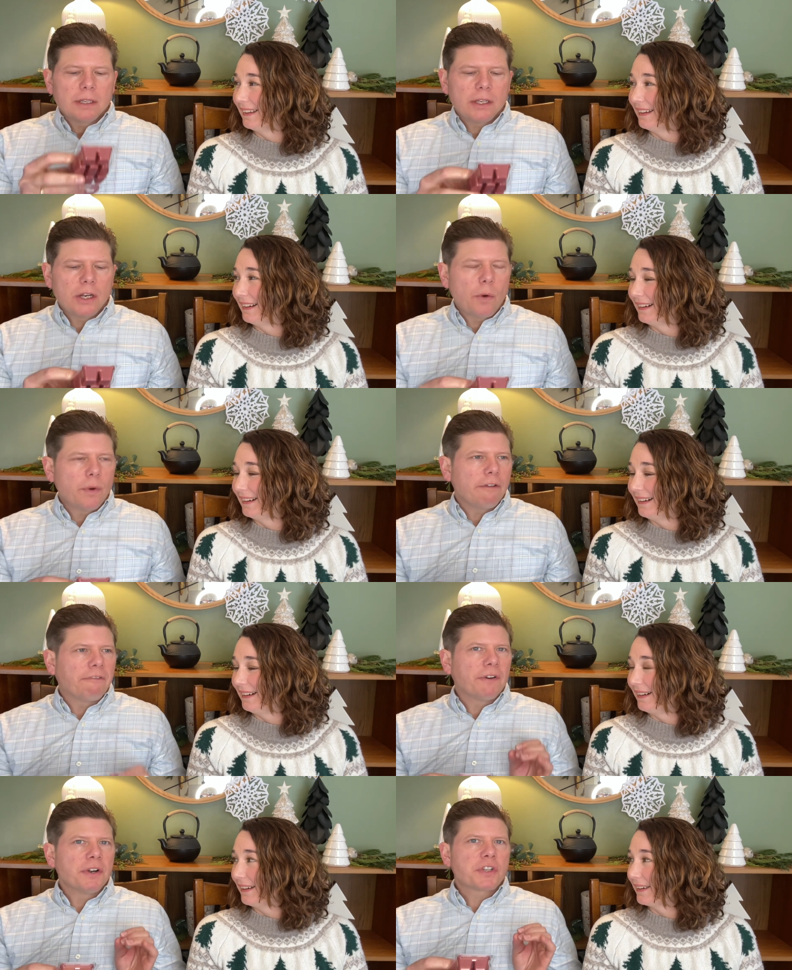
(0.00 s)
Speaker 1: You know, when you
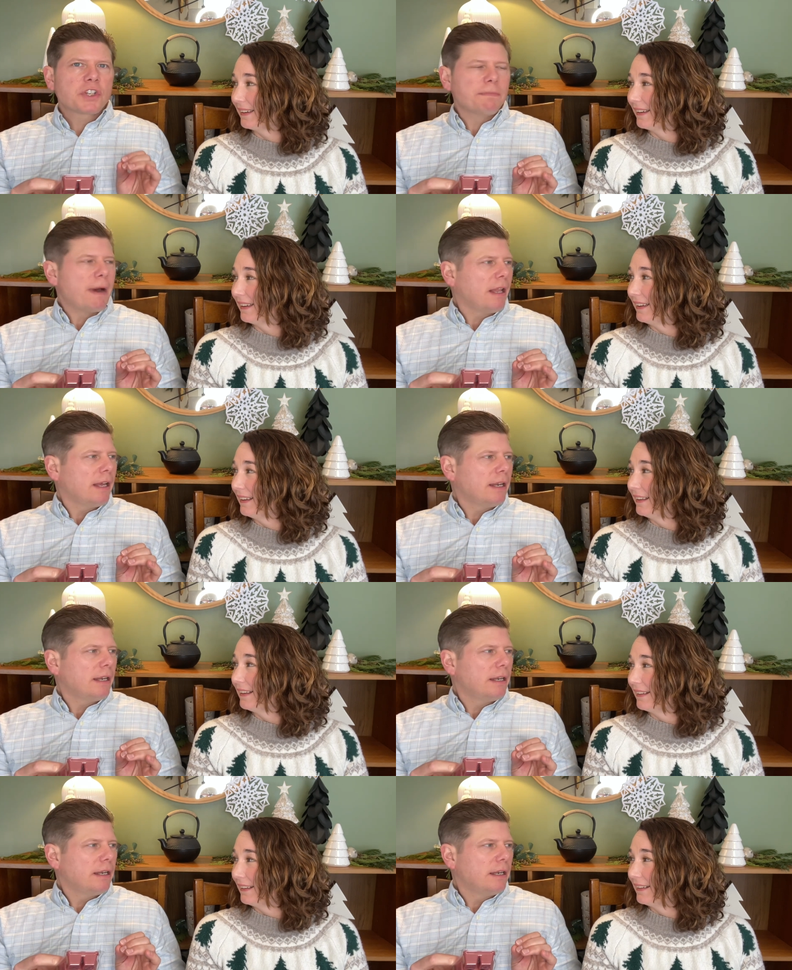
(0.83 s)
first smell
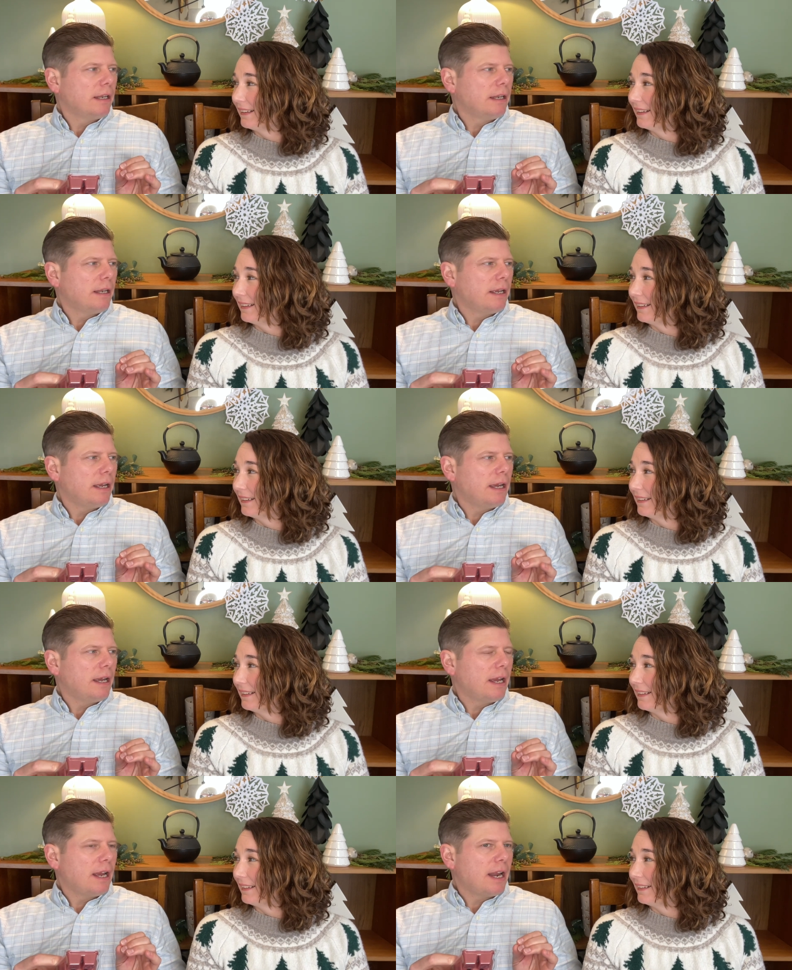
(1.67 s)
it,
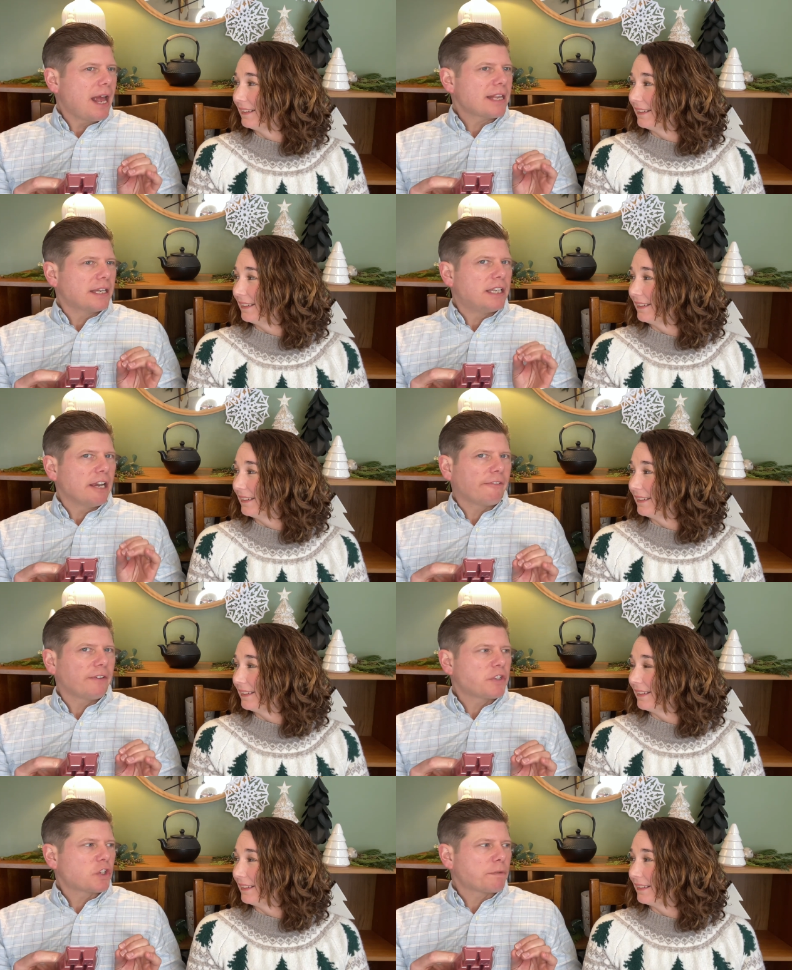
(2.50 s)
it had a
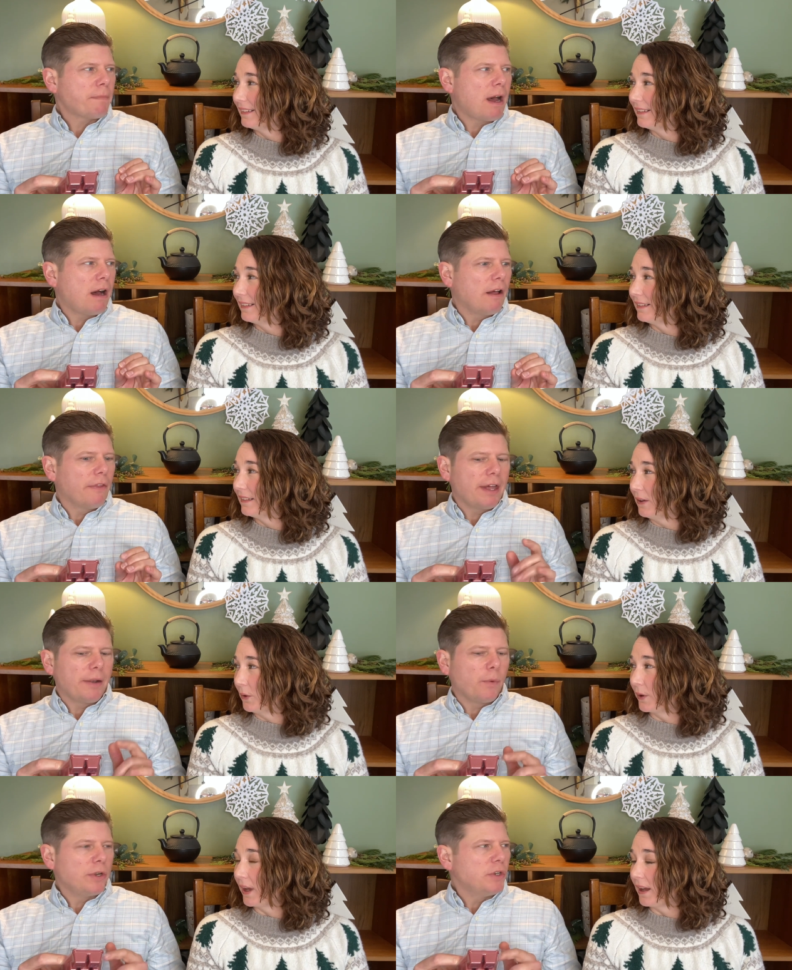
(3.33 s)
different smell
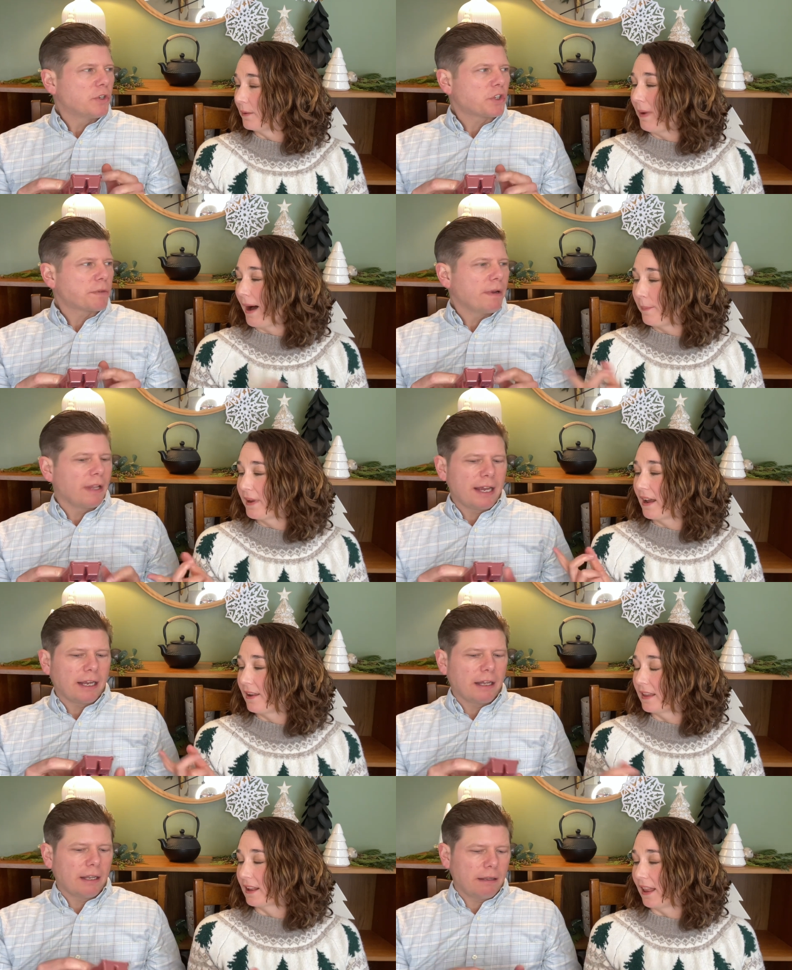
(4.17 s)
than okay. when you smell
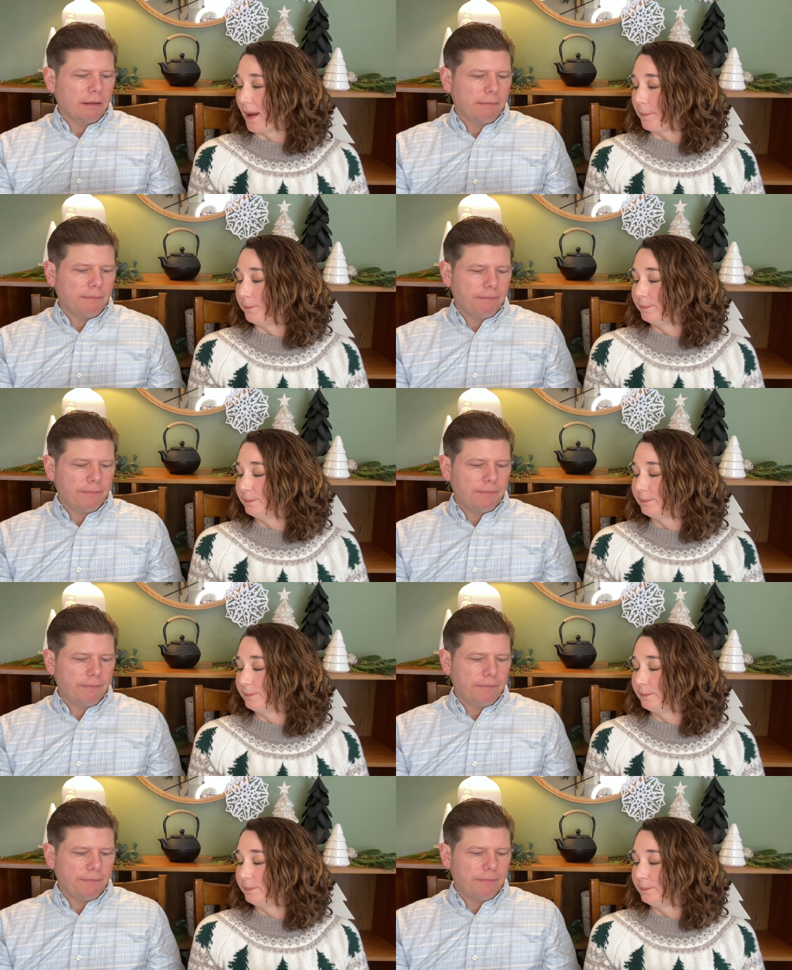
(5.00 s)
like the clam.